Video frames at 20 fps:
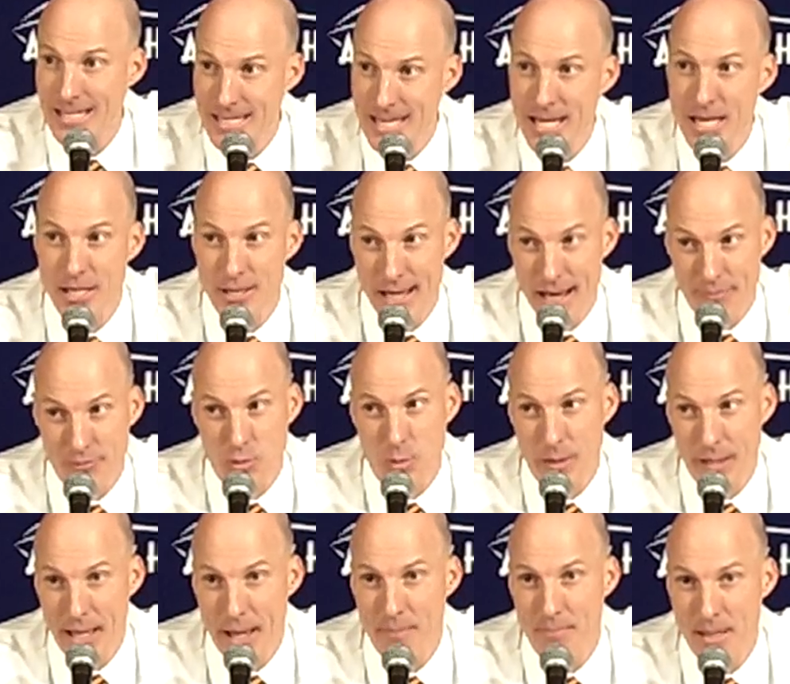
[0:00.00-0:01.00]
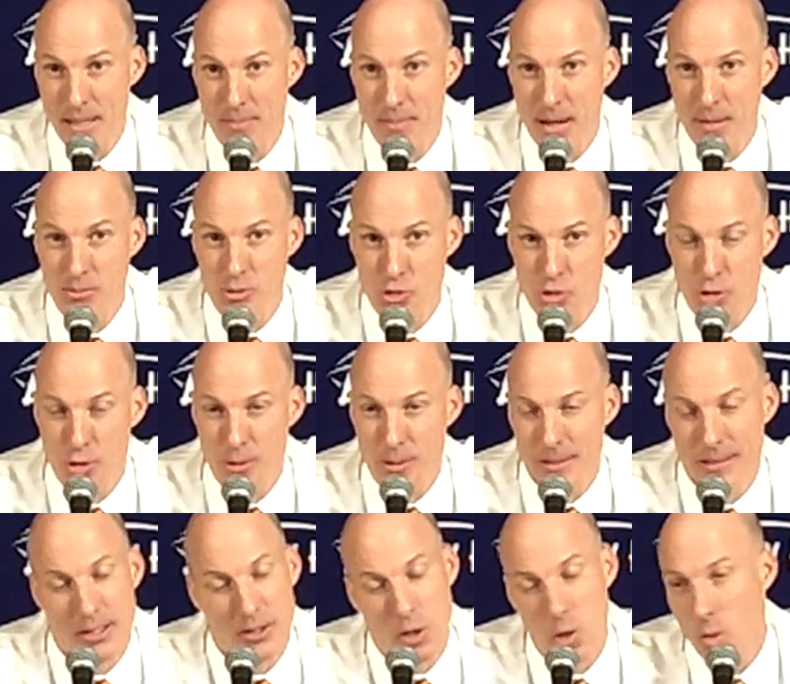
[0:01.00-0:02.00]
I did after we got beat by
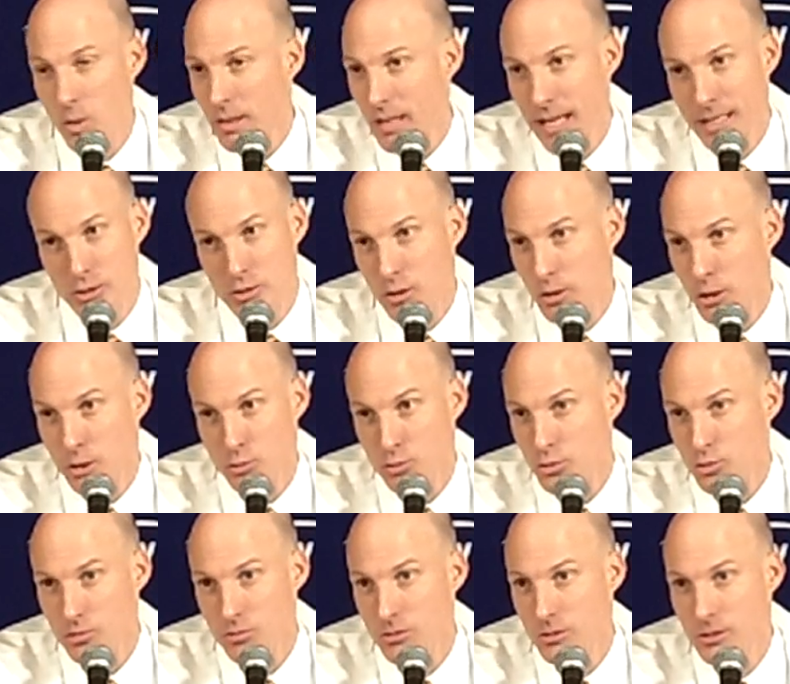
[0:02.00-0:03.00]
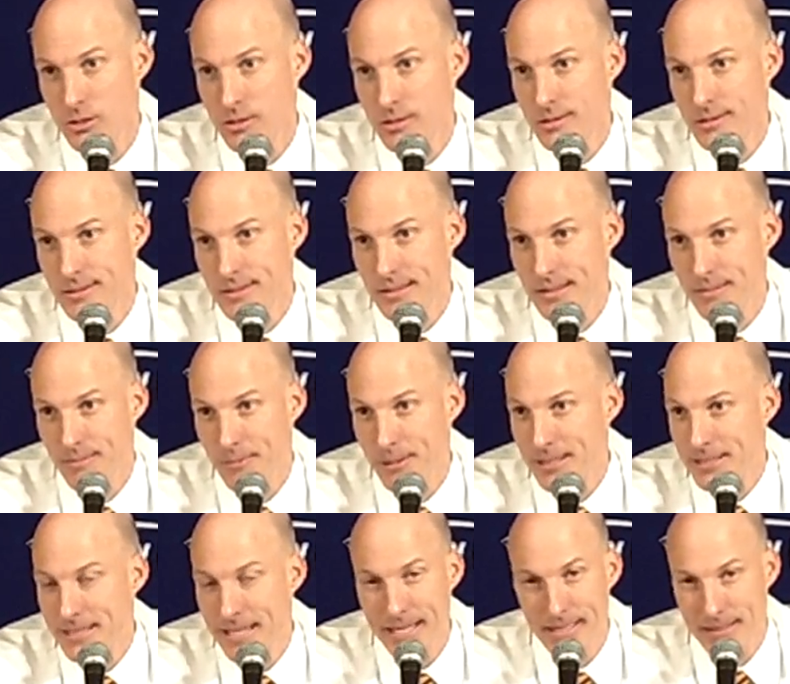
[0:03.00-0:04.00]
Missouri. Now, no one likes to lose. And
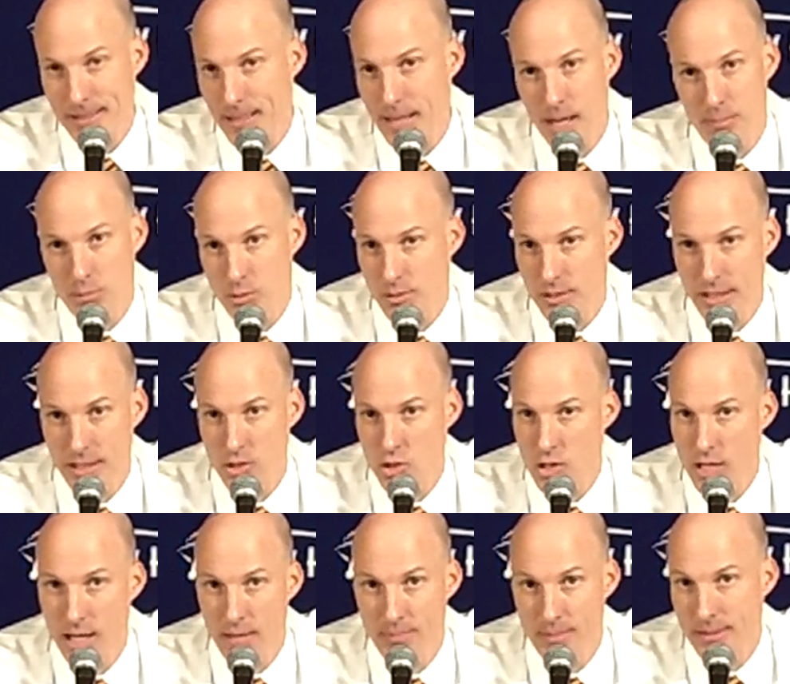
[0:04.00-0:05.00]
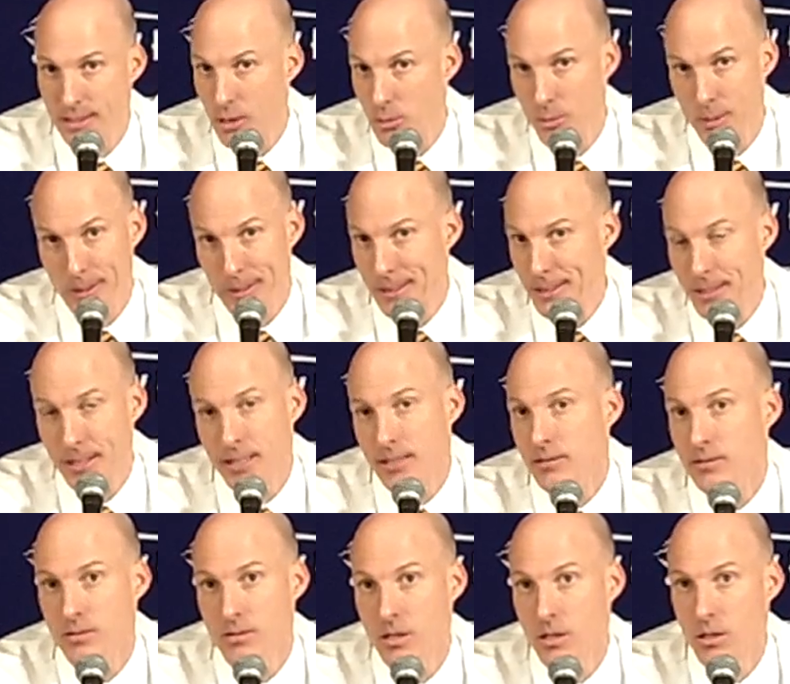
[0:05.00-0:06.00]
we dinked a couple things up, and they're really
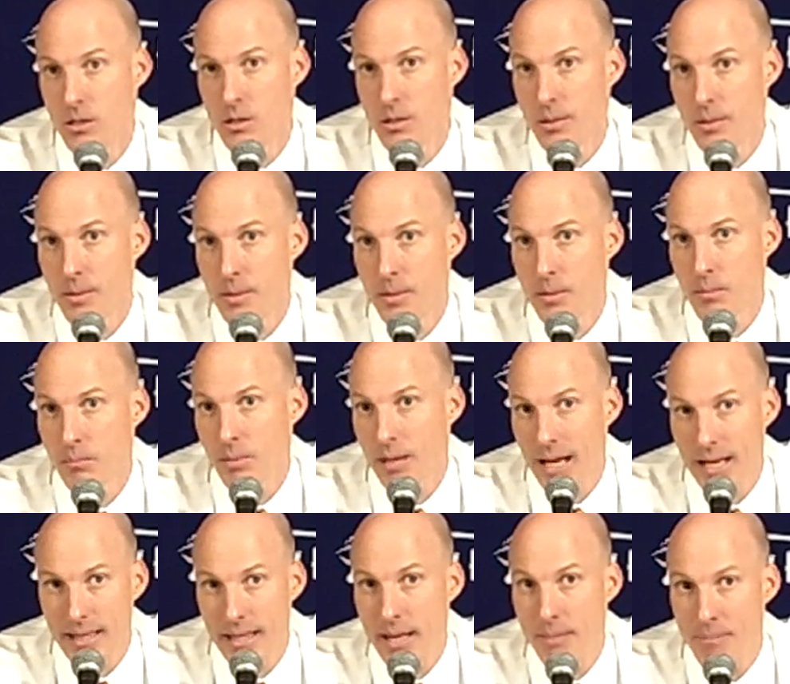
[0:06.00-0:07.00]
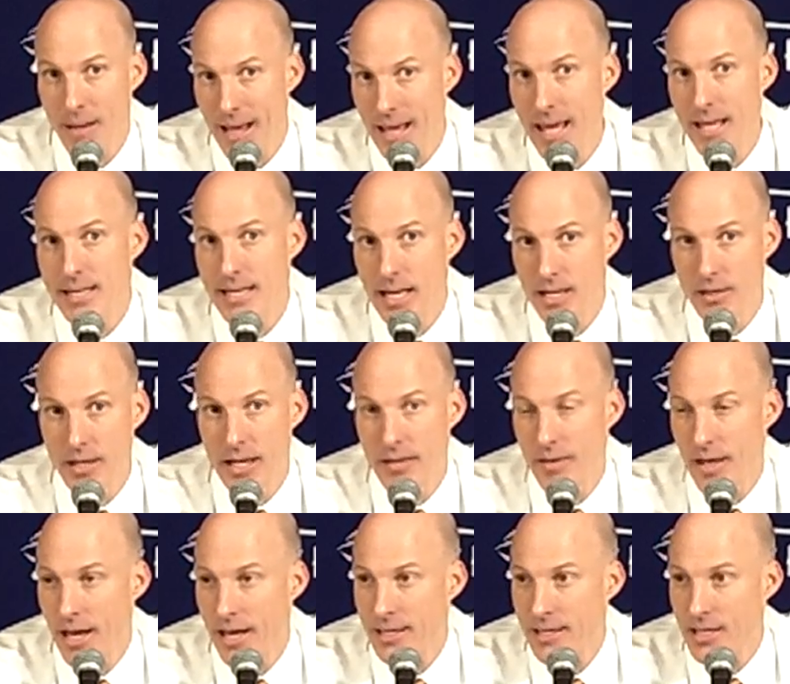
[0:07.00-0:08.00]
good. But I laid my head down
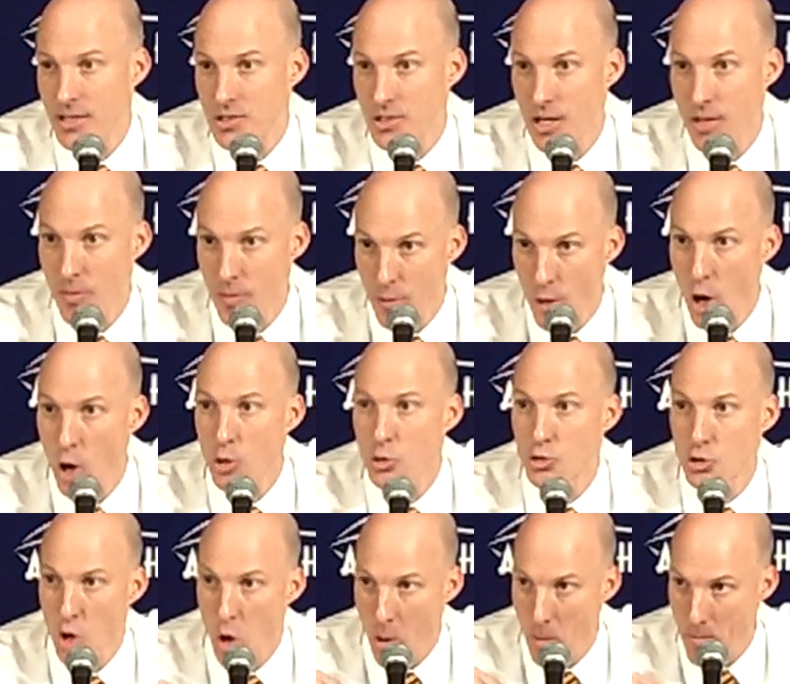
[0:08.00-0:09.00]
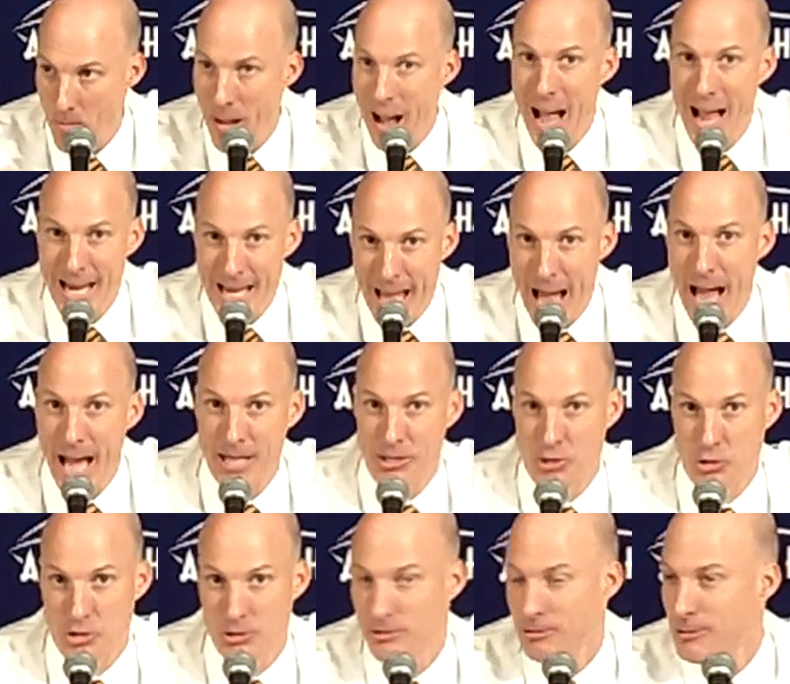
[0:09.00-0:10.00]
that night, and I said, those are my
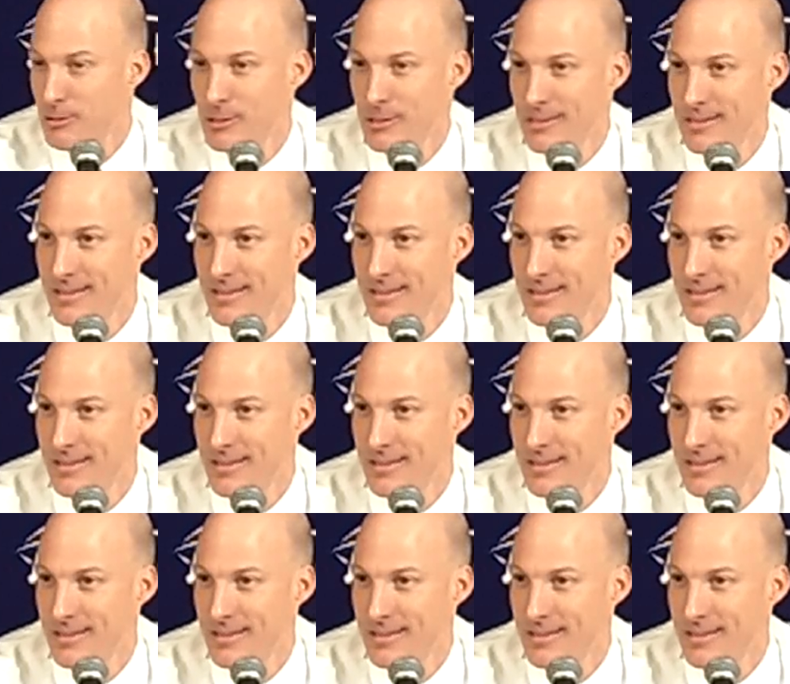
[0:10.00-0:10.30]
guys.